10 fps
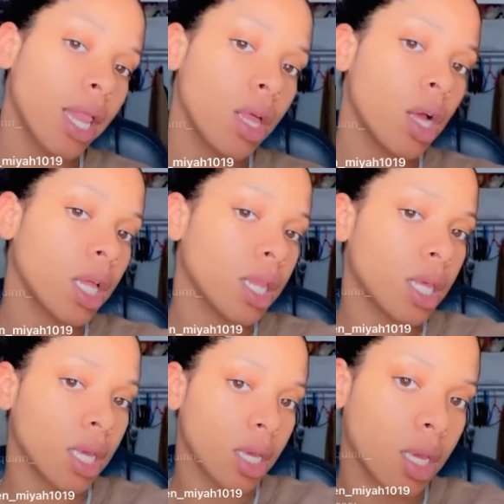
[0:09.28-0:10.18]
lo
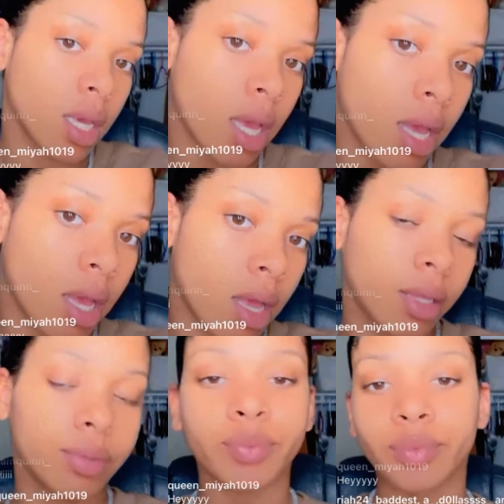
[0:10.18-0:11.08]
diga.
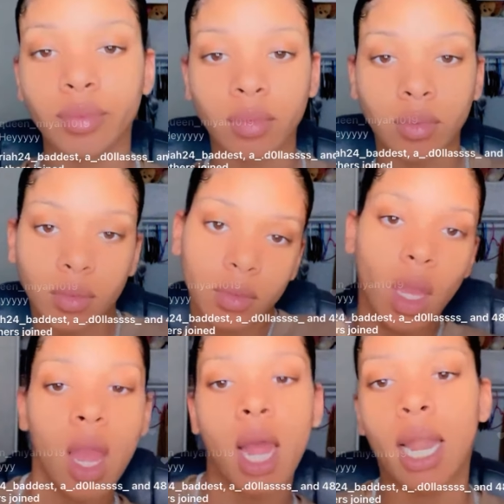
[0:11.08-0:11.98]

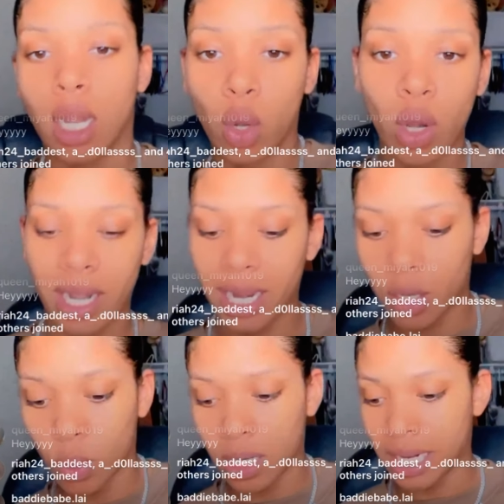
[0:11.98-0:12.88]

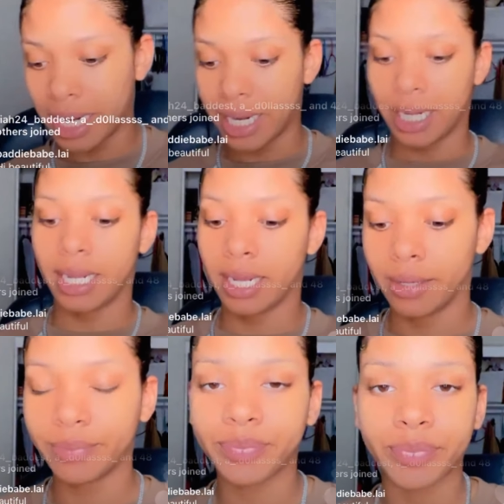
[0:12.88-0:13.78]
Luli.
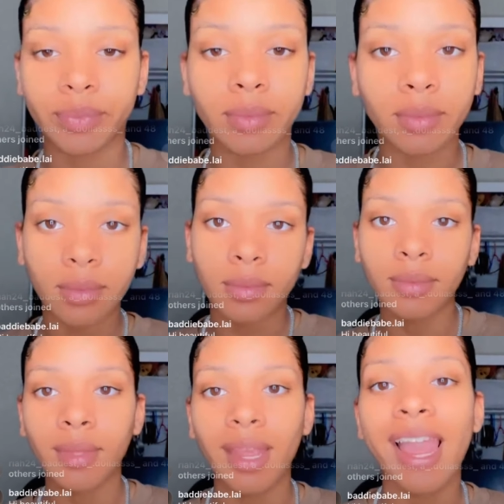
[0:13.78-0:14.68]

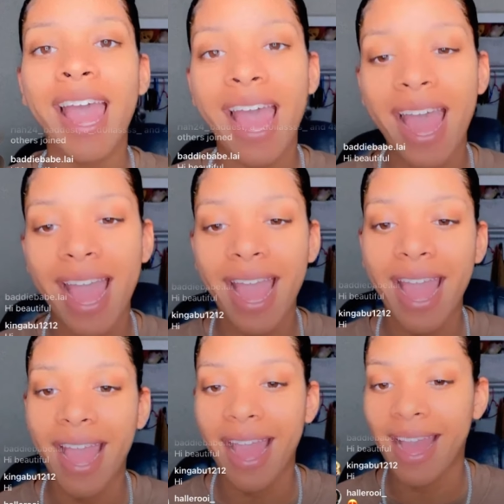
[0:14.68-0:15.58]

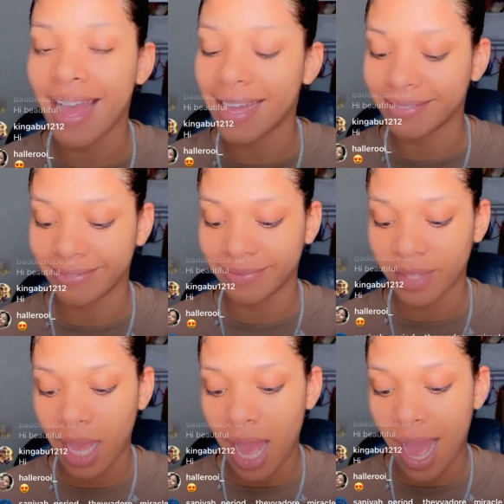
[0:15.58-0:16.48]
Hi. I
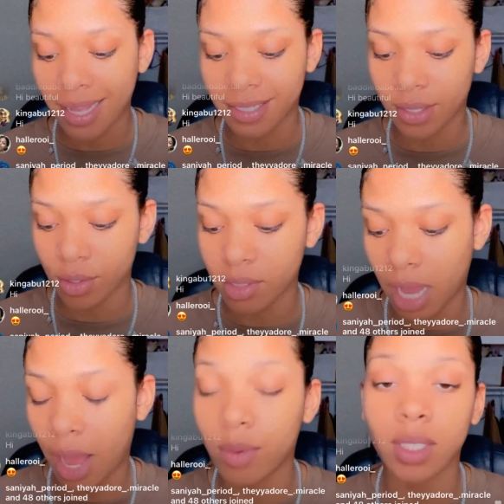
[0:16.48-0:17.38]

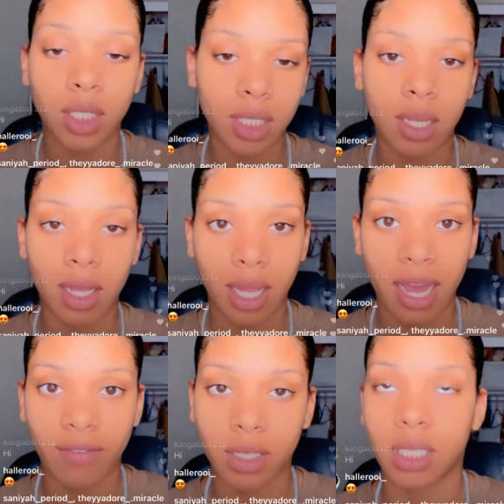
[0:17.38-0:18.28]
was just on
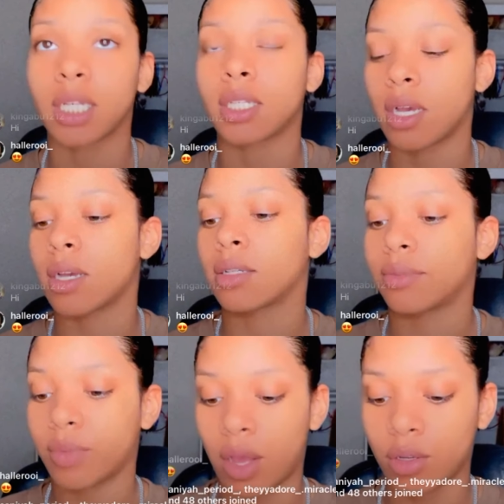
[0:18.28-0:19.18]
live on TikTok.
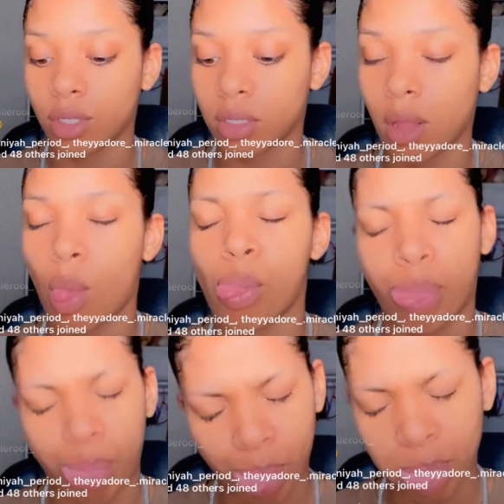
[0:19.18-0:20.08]
I was just,
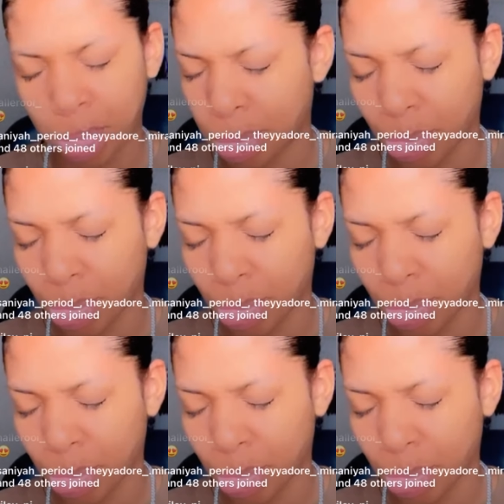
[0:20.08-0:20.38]
I